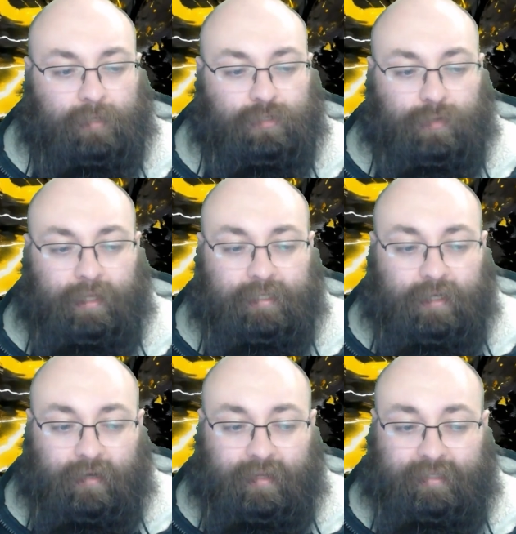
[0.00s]
So this
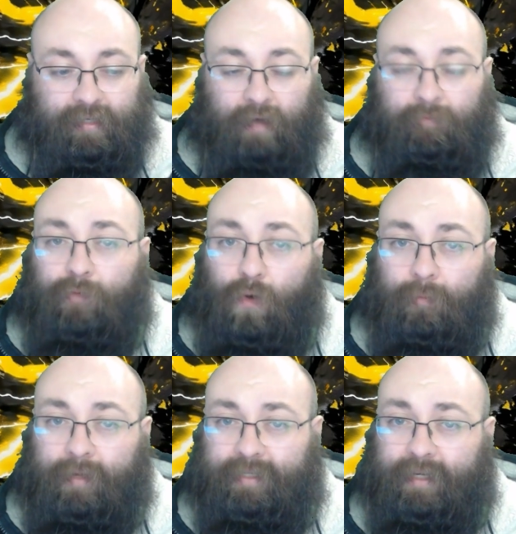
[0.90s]
card has got a
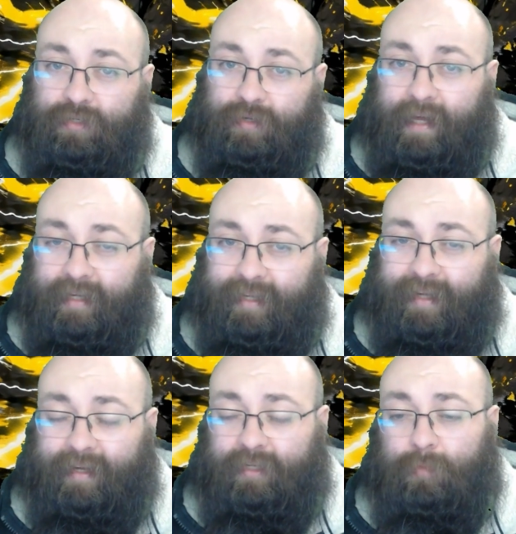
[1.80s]
form that says your next
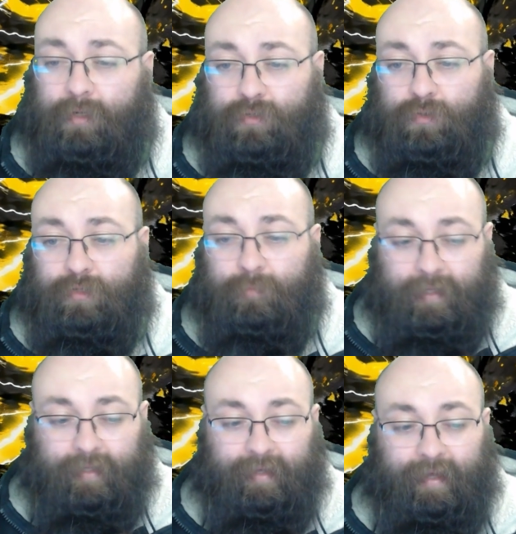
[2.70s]
attack is +2
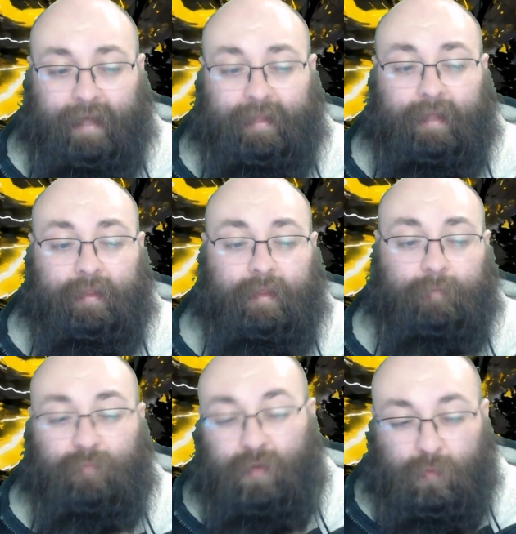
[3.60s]
speed, and then
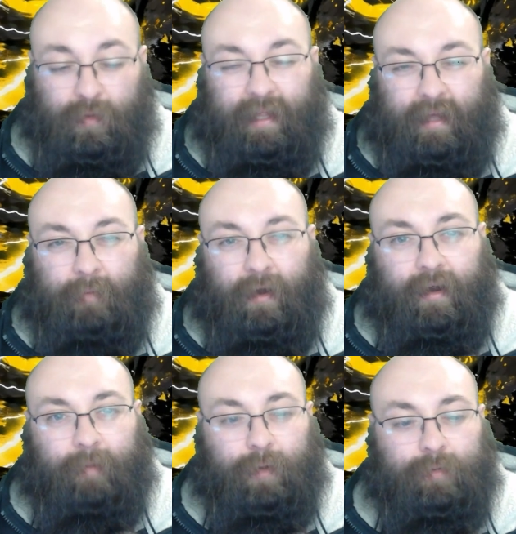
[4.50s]
the real kind of
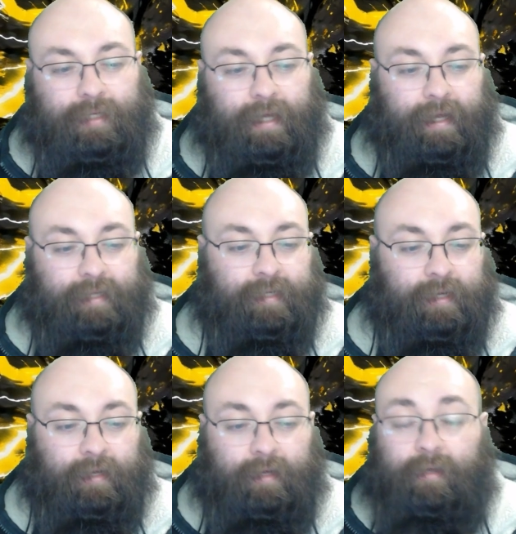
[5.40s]
part about it is
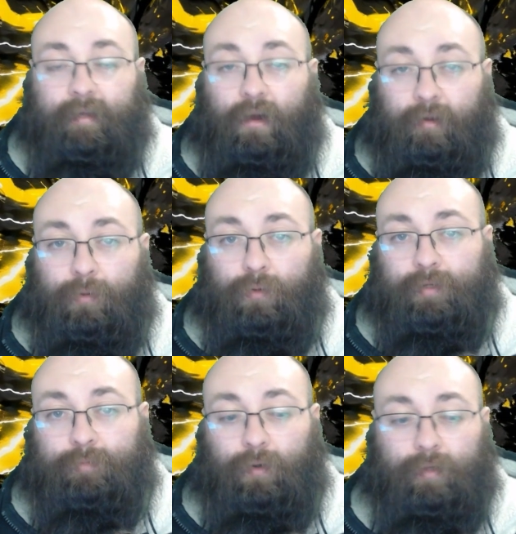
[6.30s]
card pool
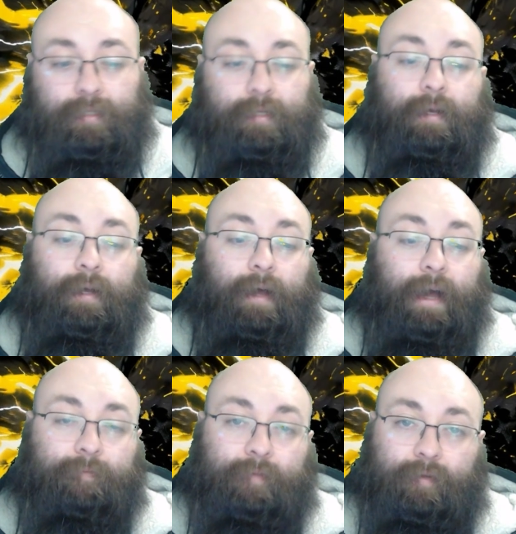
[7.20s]
responds.
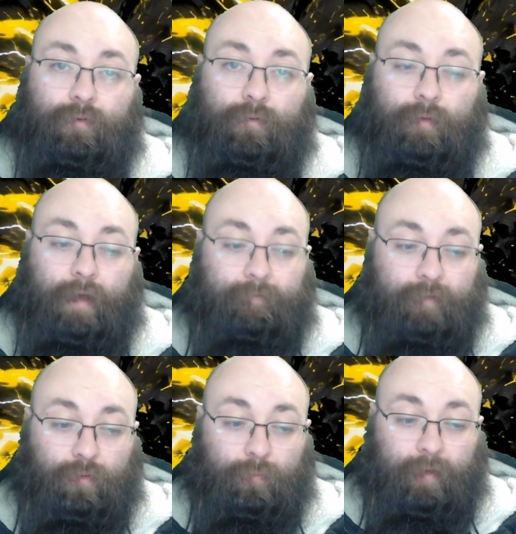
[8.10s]
After you
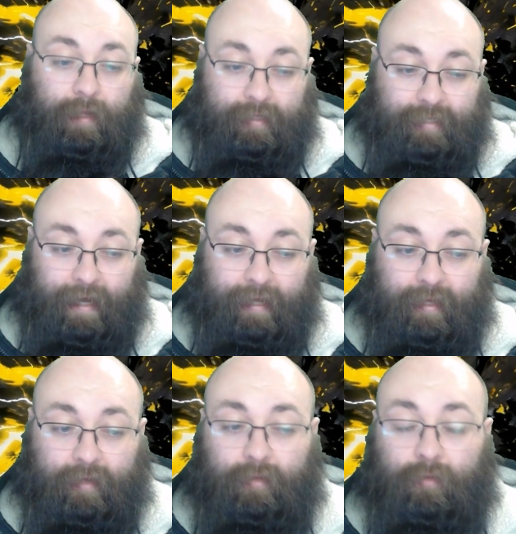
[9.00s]
play an
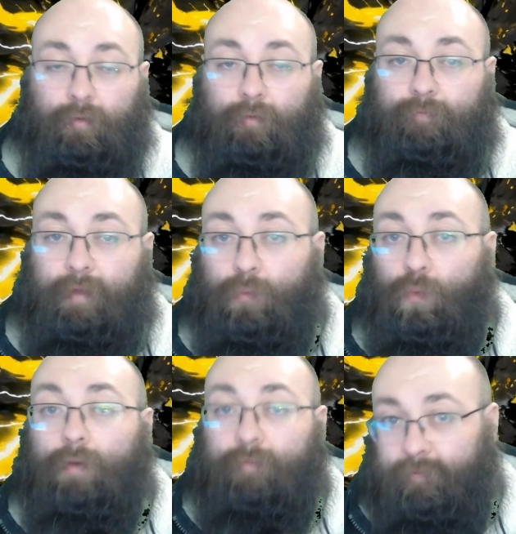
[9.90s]
attack, you flip
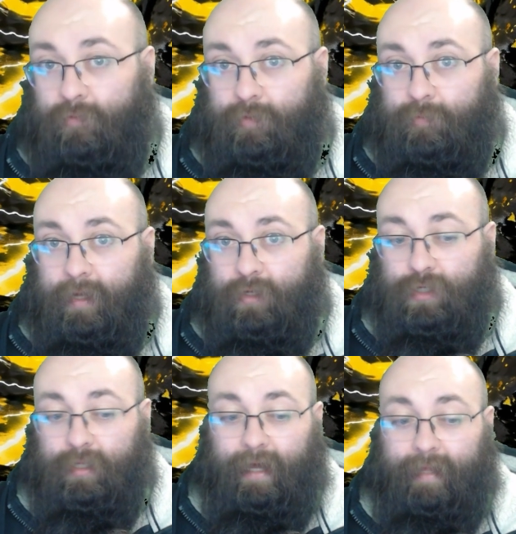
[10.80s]
1 rival
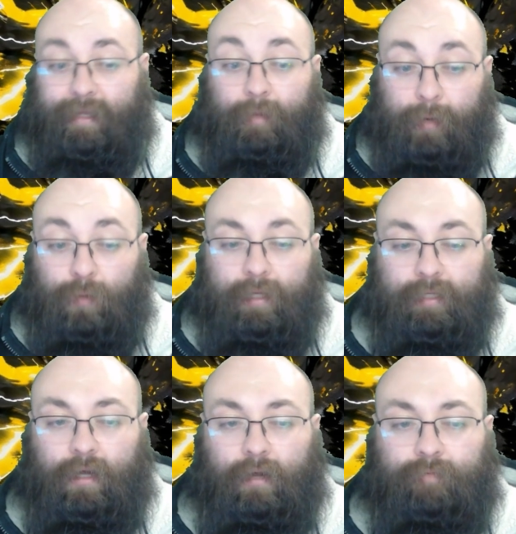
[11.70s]
foundation and then you build
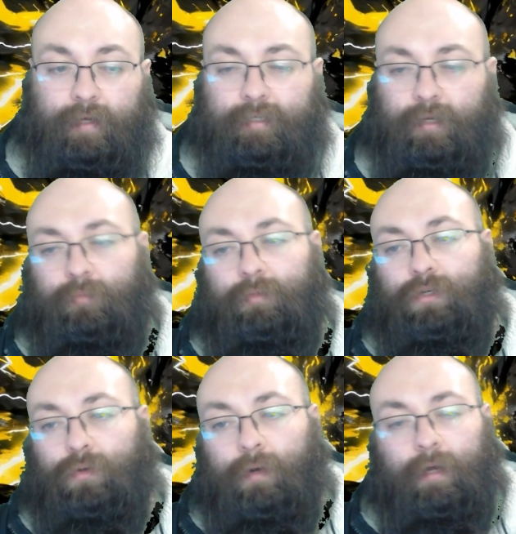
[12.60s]
this card face down.
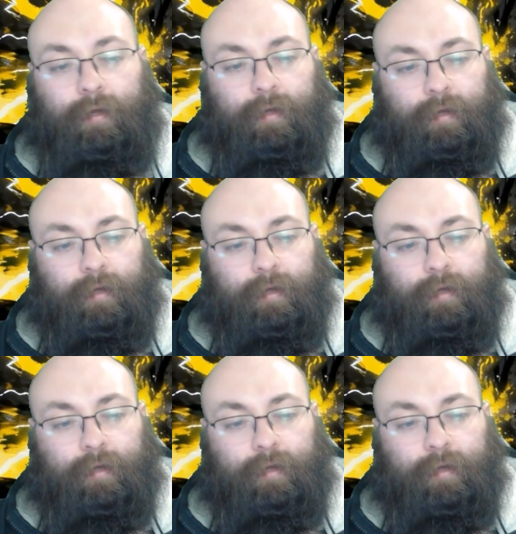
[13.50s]
So